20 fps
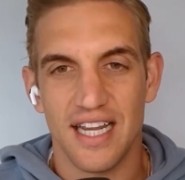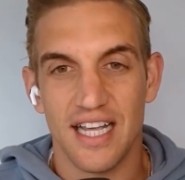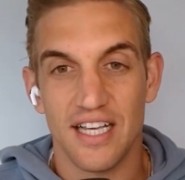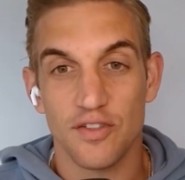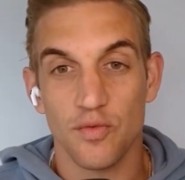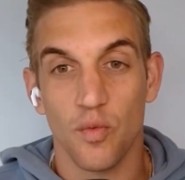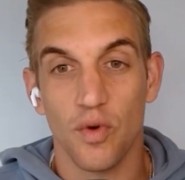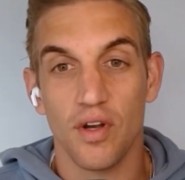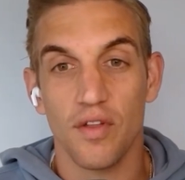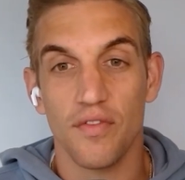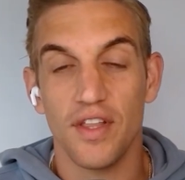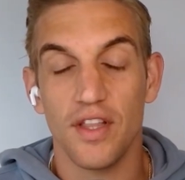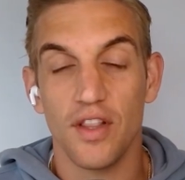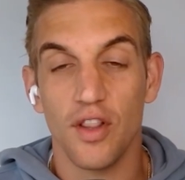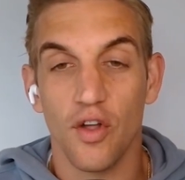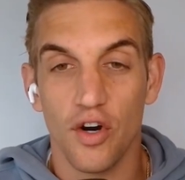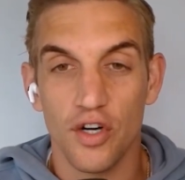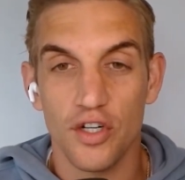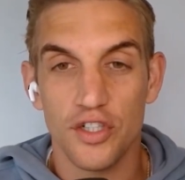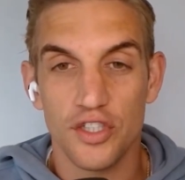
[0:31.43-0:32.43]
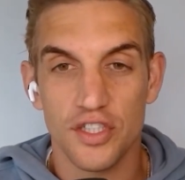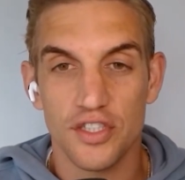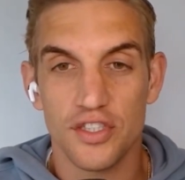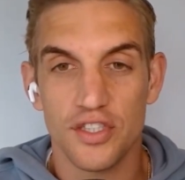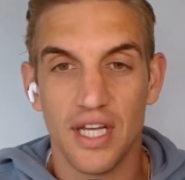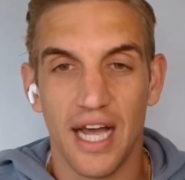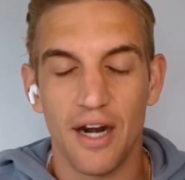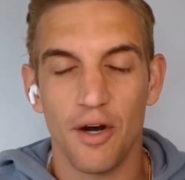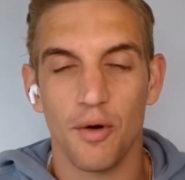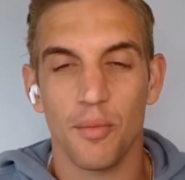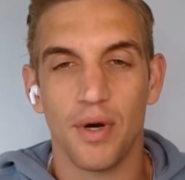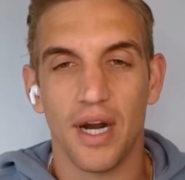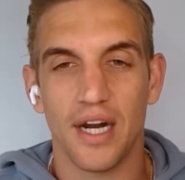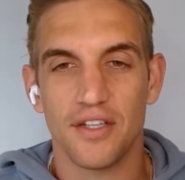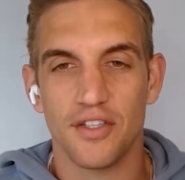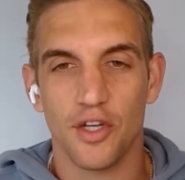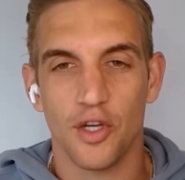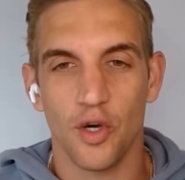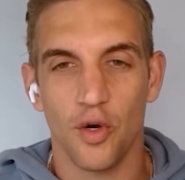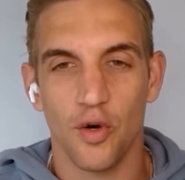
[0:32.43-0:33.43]
and has one of the largest
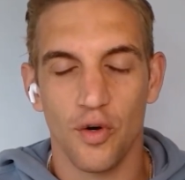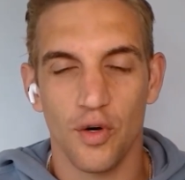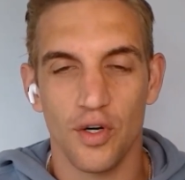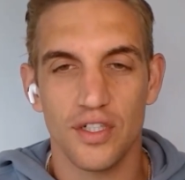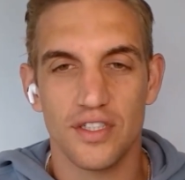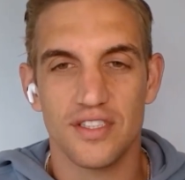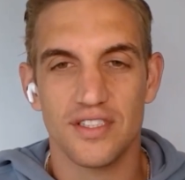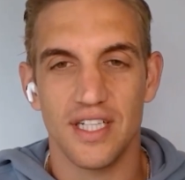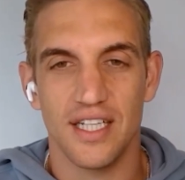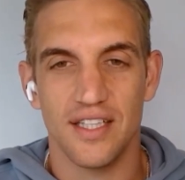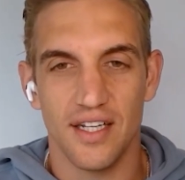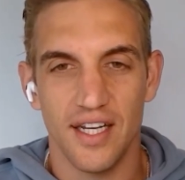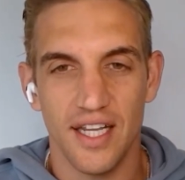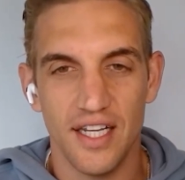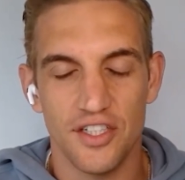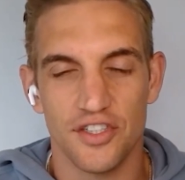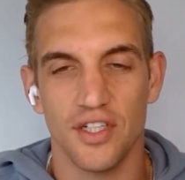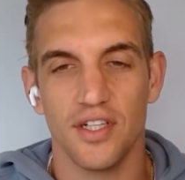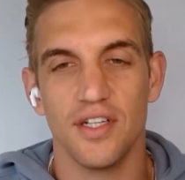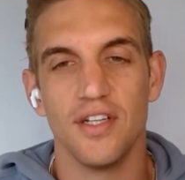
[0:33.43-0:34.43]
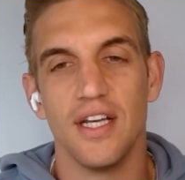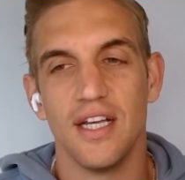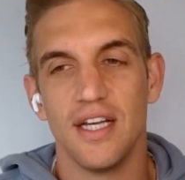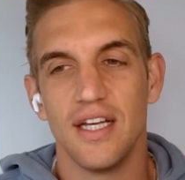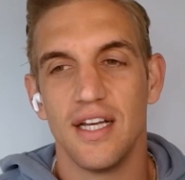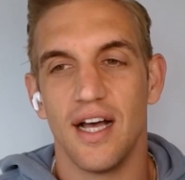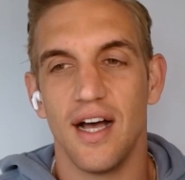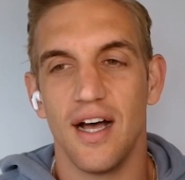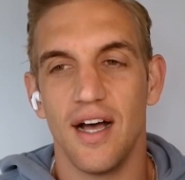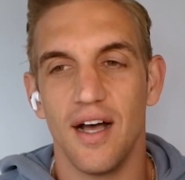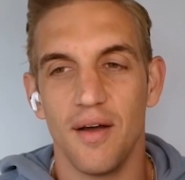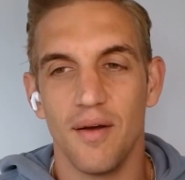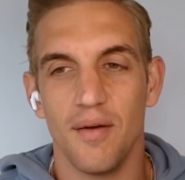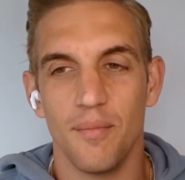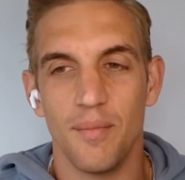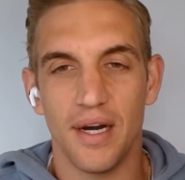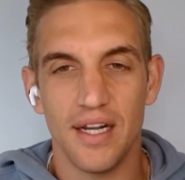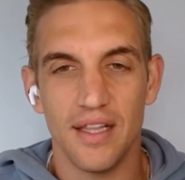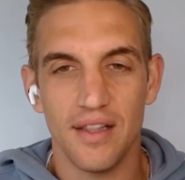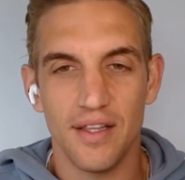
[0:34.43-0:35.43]
chiropractic cohorts in the nation.
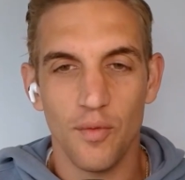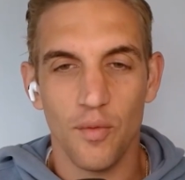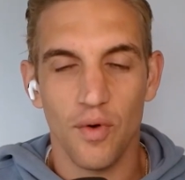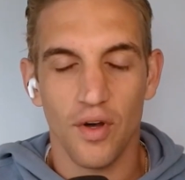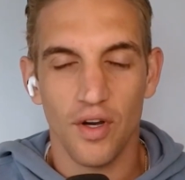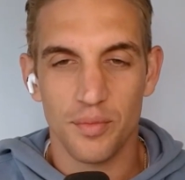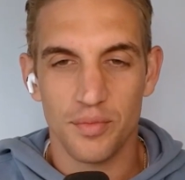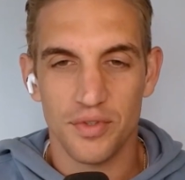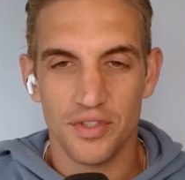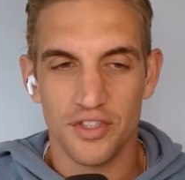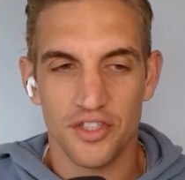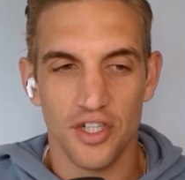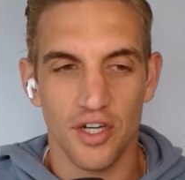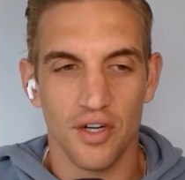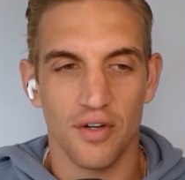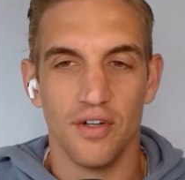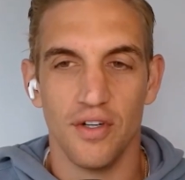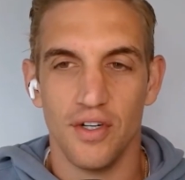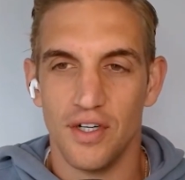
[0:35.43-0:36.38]
Mary Lee, welcome to the show.